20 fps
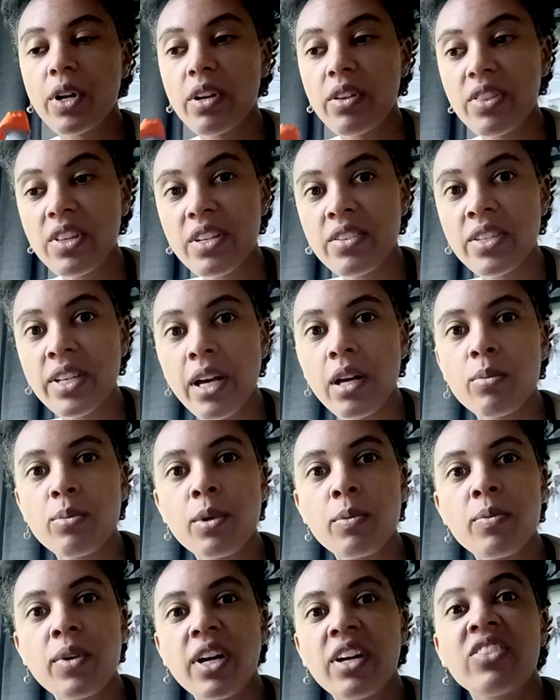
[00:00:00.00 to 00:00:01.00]
on this
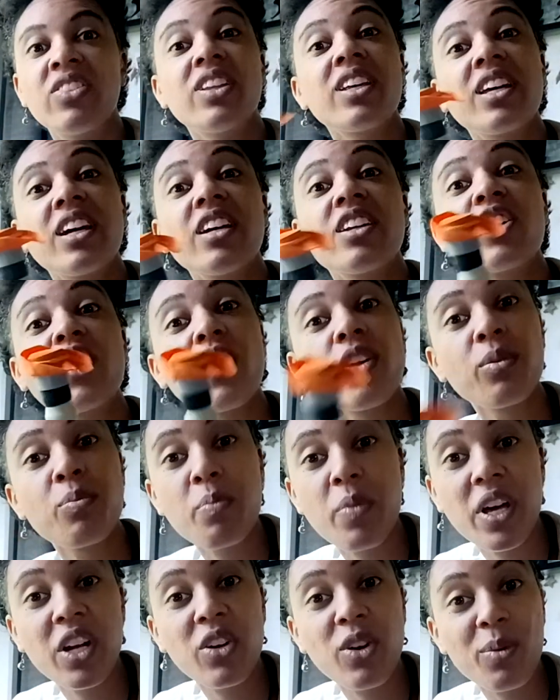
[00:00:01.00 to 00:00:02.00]
album, I think I'd gotten
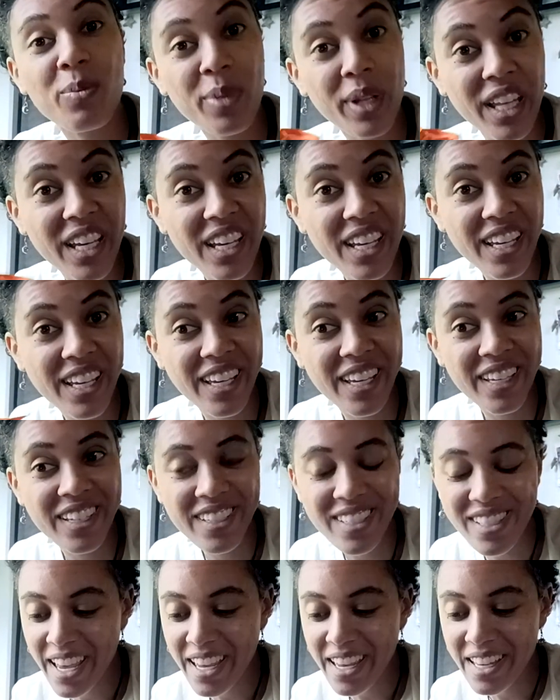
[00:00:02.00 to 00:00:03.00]
better at playing
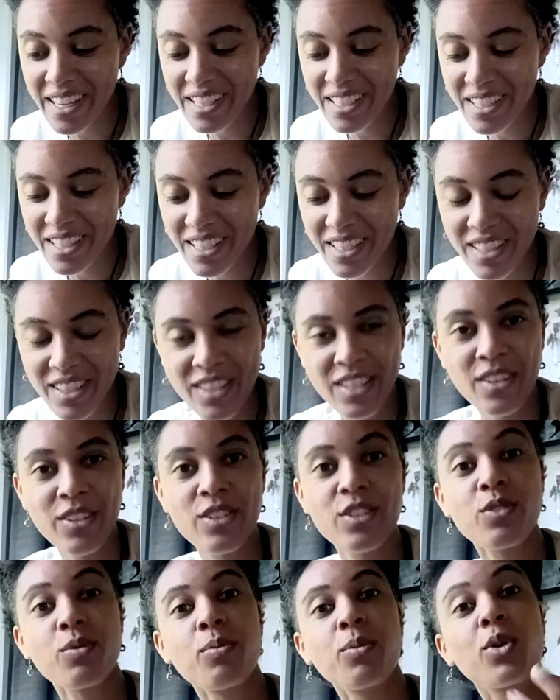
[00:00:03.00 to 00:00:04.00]
it, and there are
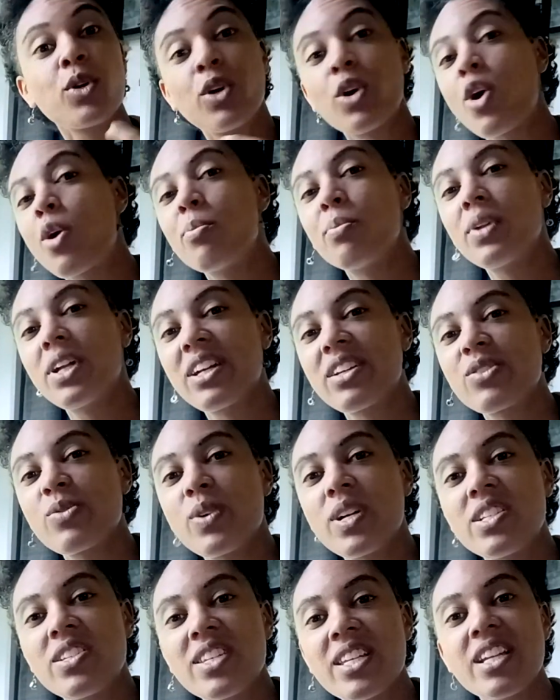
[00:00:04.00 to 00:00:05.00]
some more complex
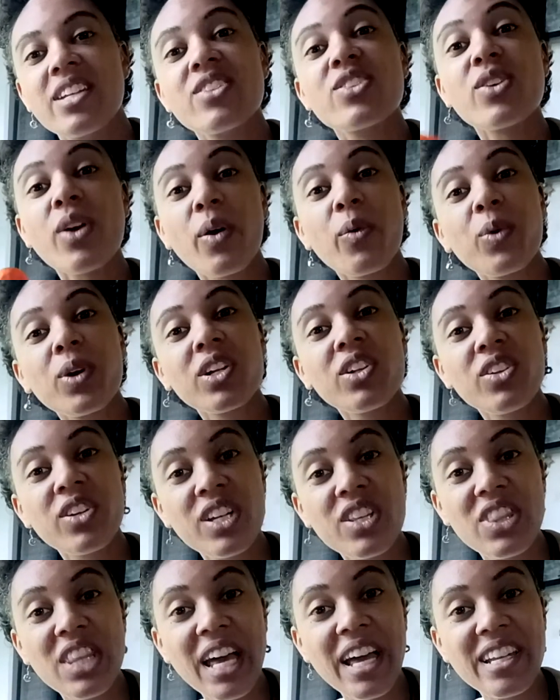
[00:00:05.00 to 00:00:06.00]
runs in it. So I want to look
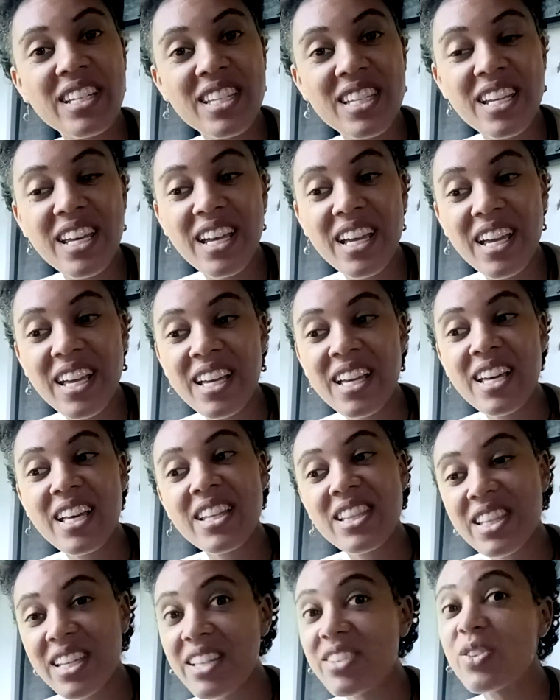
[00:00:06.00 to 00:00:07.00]
at that today.
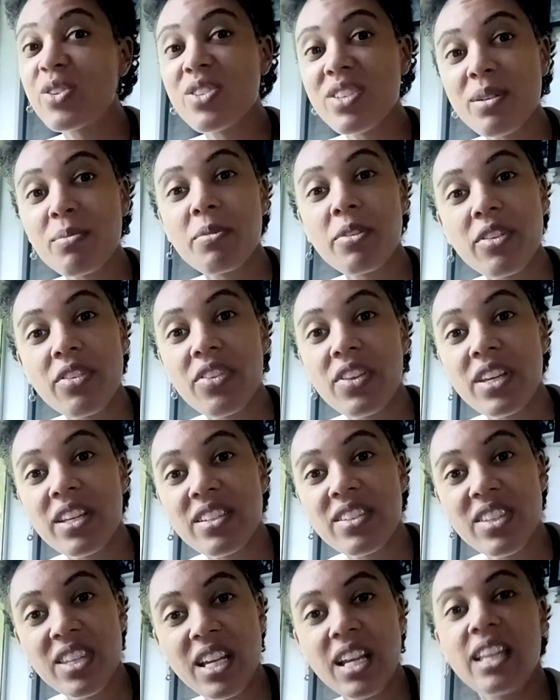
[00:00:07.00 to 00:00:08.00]
These are some of the
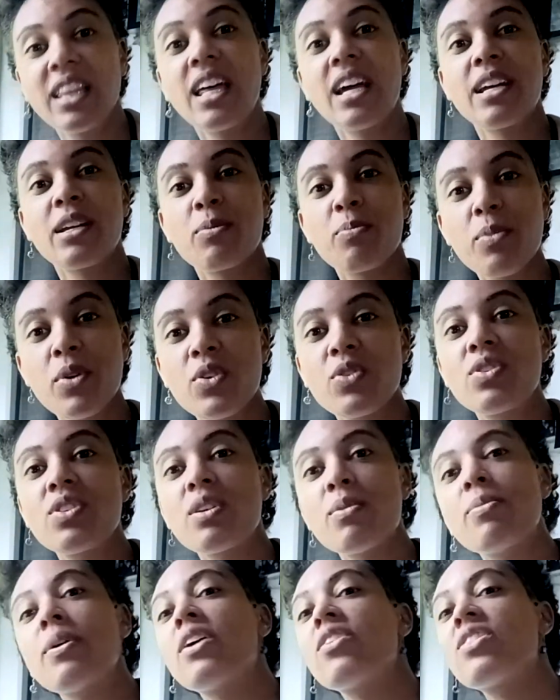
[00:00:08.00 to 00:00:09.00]
things that I like most
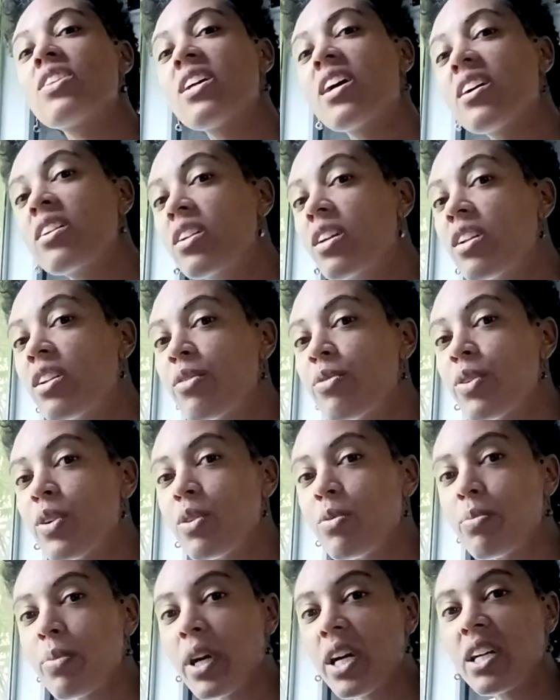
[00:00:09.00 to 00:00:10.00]
about the
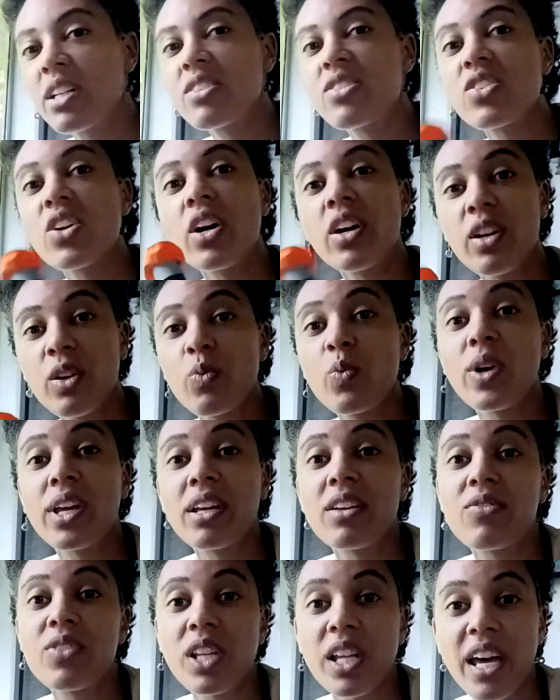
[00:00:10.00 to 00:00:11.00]
ululophone parts on Wink
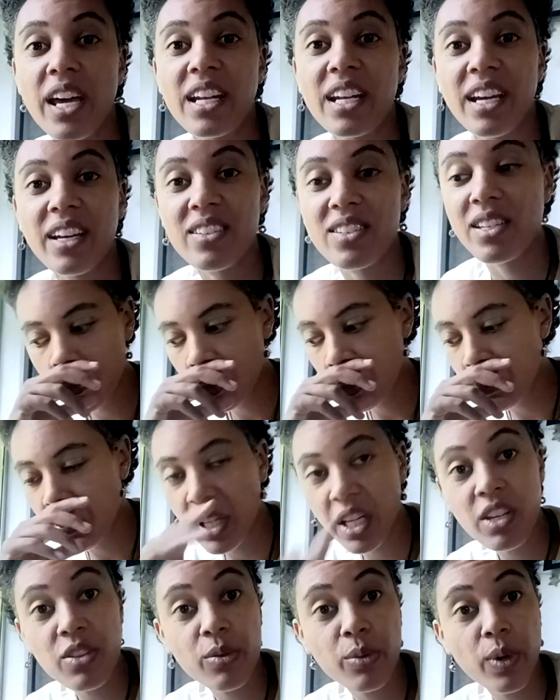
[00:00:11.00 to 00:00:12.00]
of the Lighthouse. I'm going to
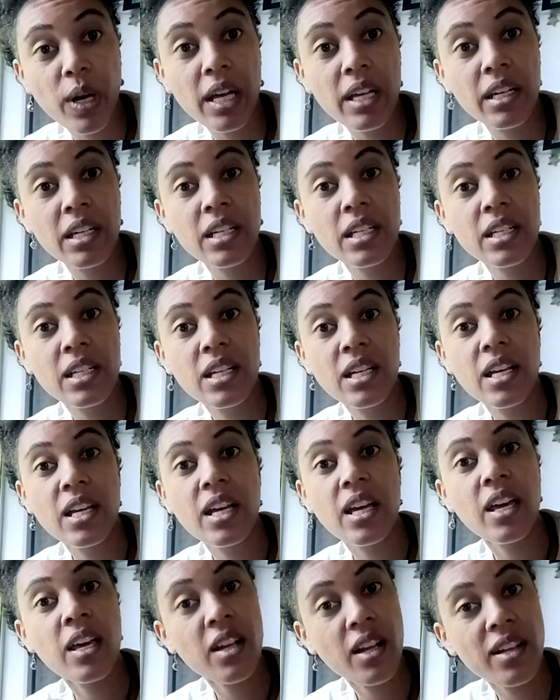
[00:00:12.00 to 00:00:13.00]
play the run
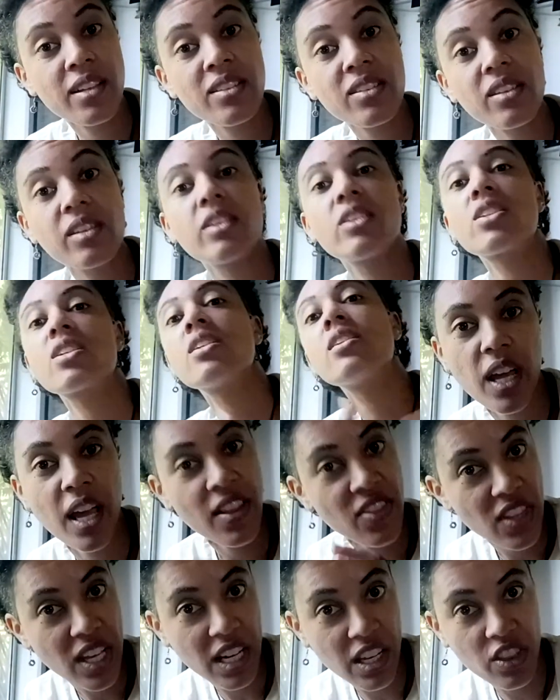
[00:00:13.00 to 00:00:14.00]
in isolation
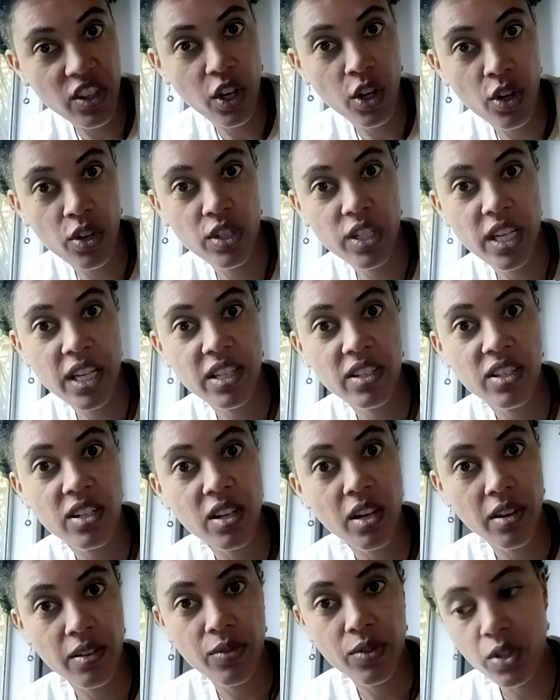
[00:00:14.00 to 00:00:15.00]
and then in the context
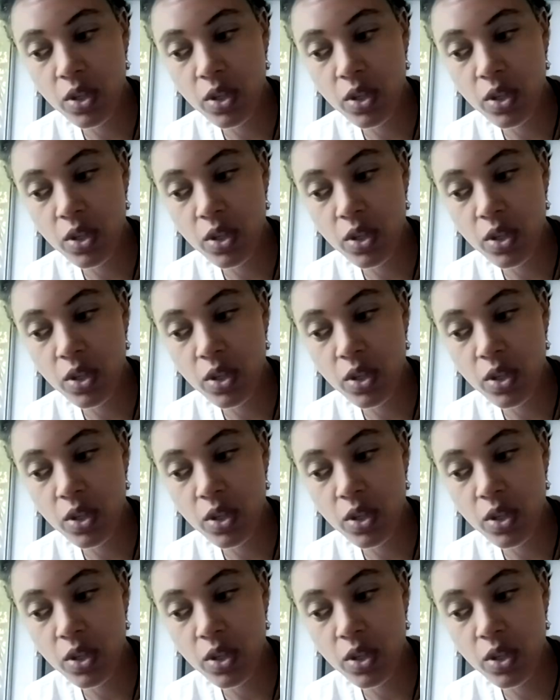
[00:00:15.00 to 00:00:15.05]
of the